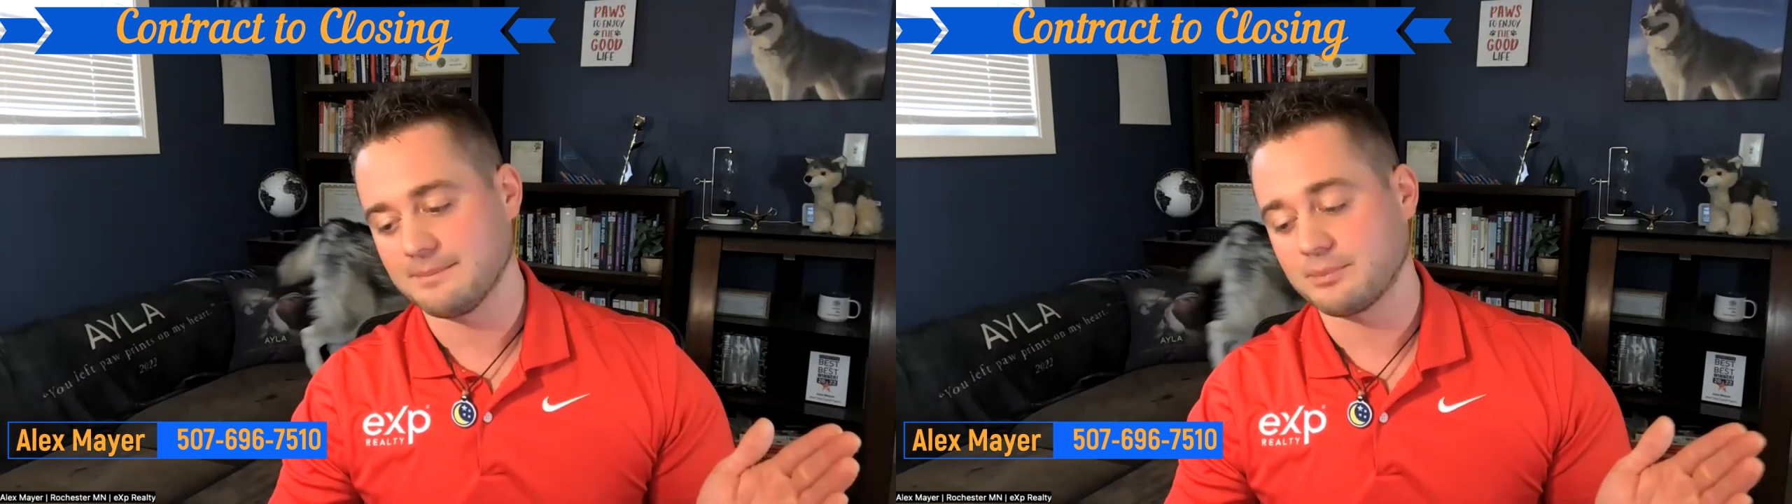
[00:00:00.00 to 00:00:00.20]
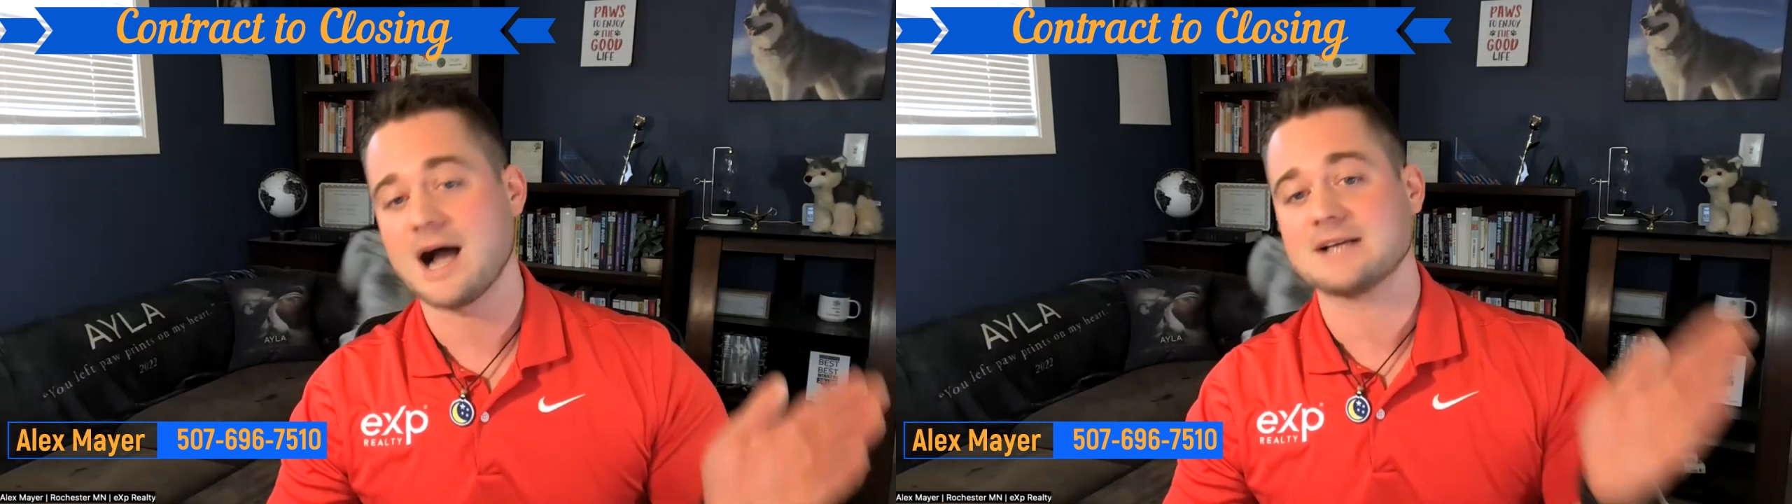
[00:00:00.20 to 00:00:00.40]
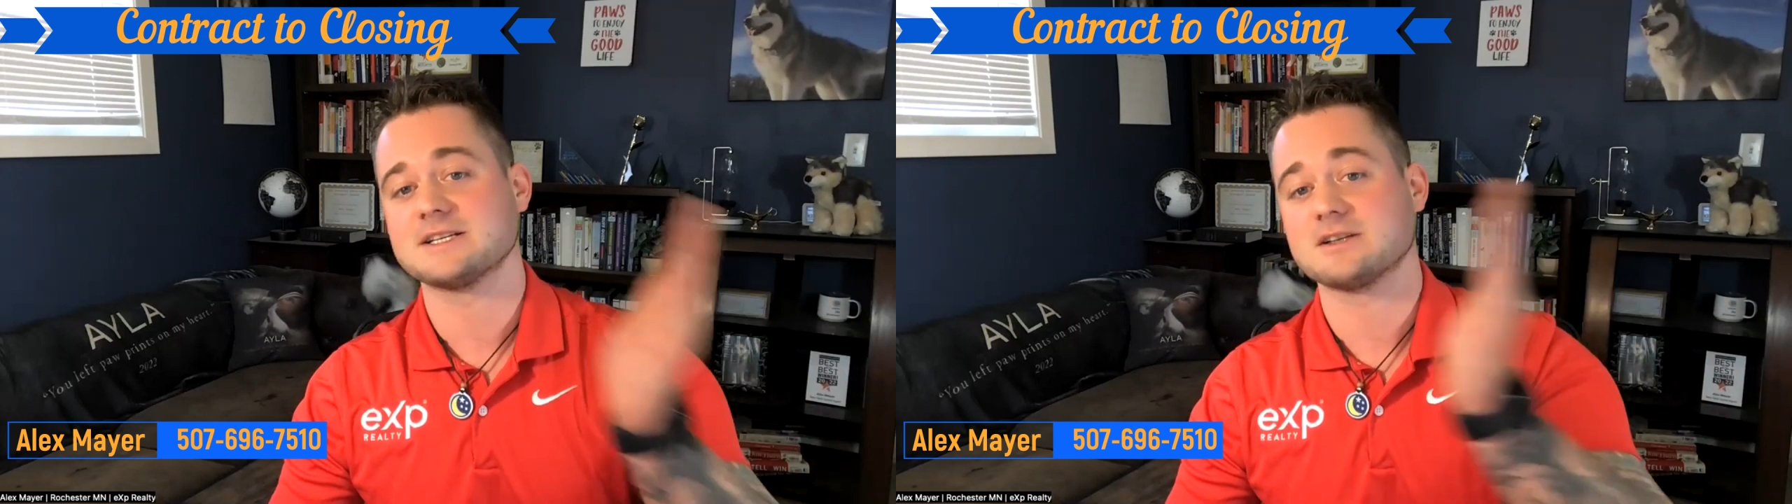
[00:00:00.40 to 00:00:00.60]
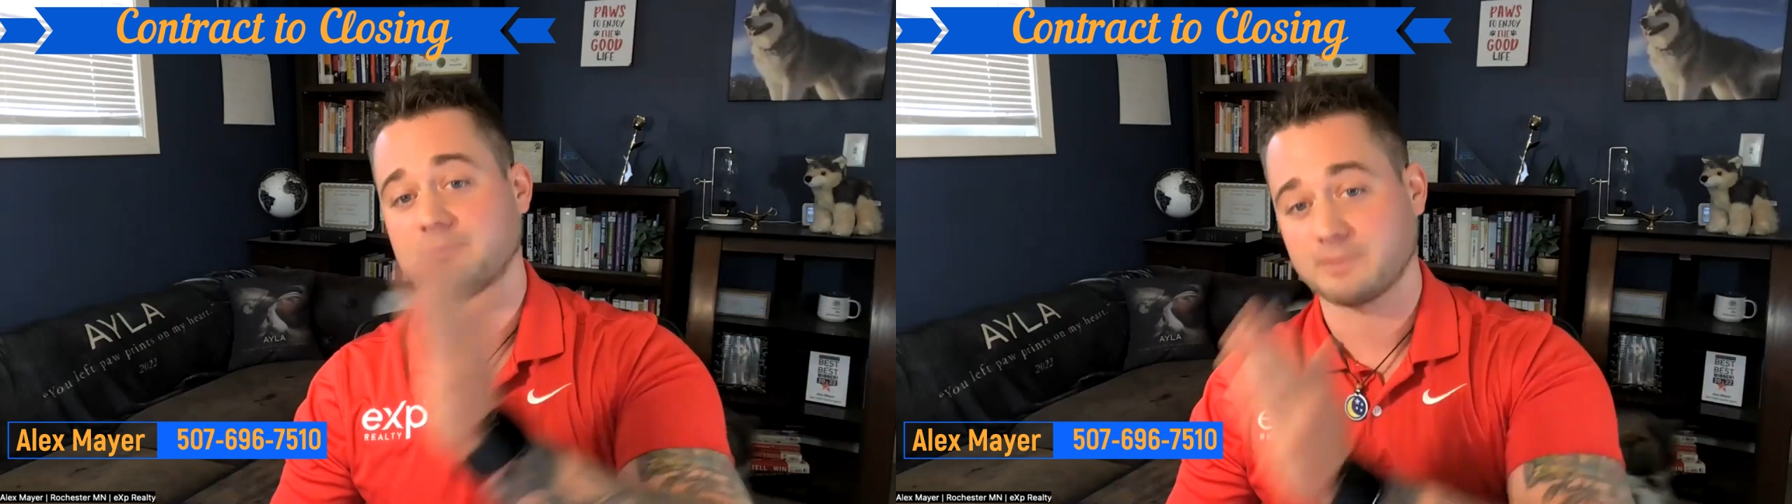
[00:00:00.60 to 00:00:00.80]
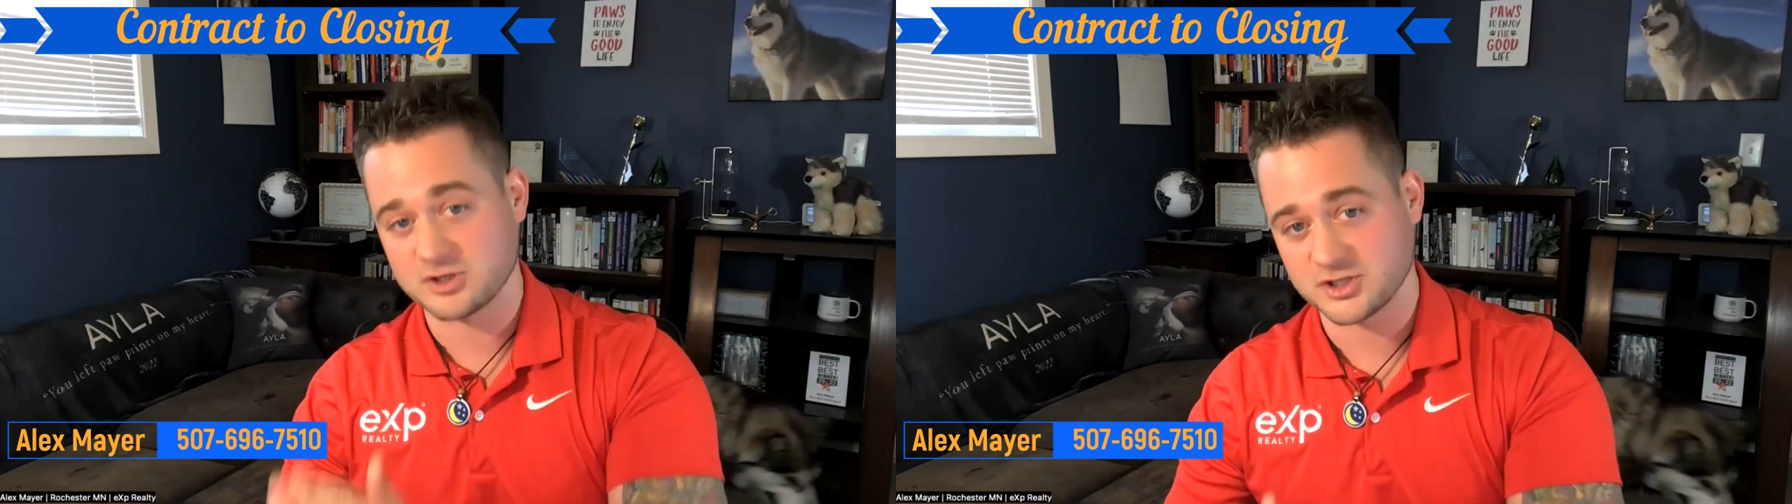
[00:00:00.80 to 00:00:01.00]
process
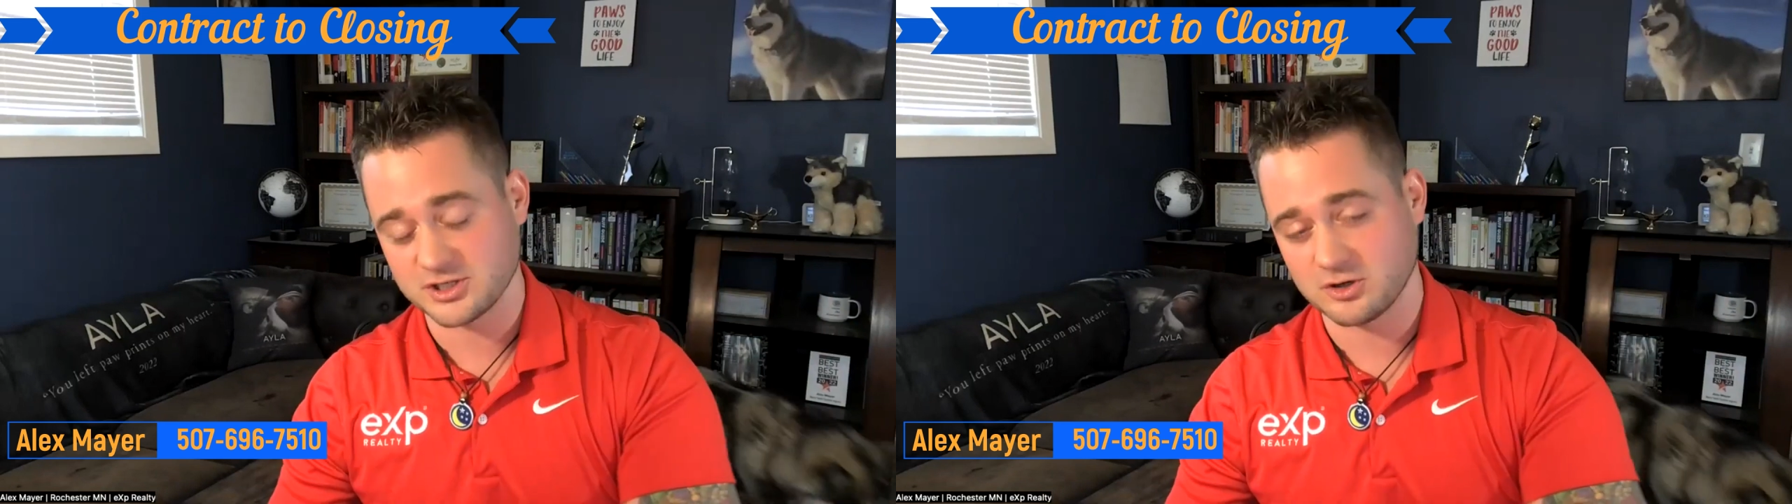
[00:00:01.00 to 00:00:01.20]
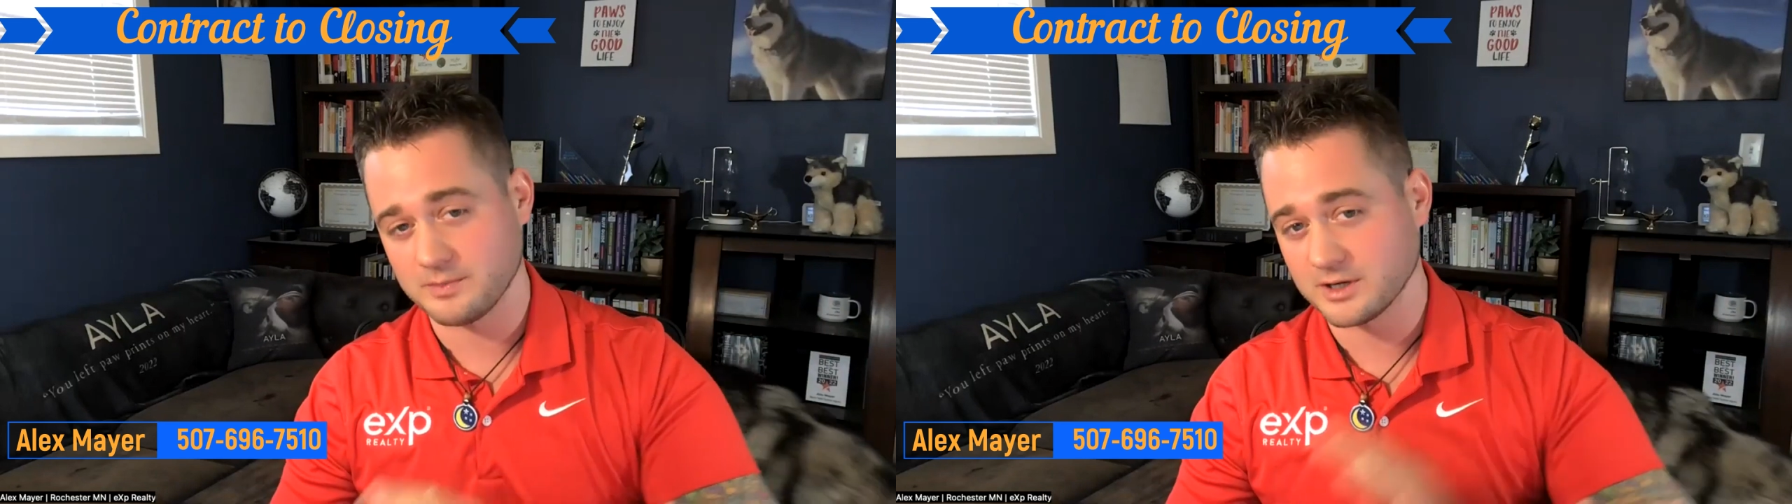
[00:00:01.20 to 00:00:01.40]
of purchasing a home,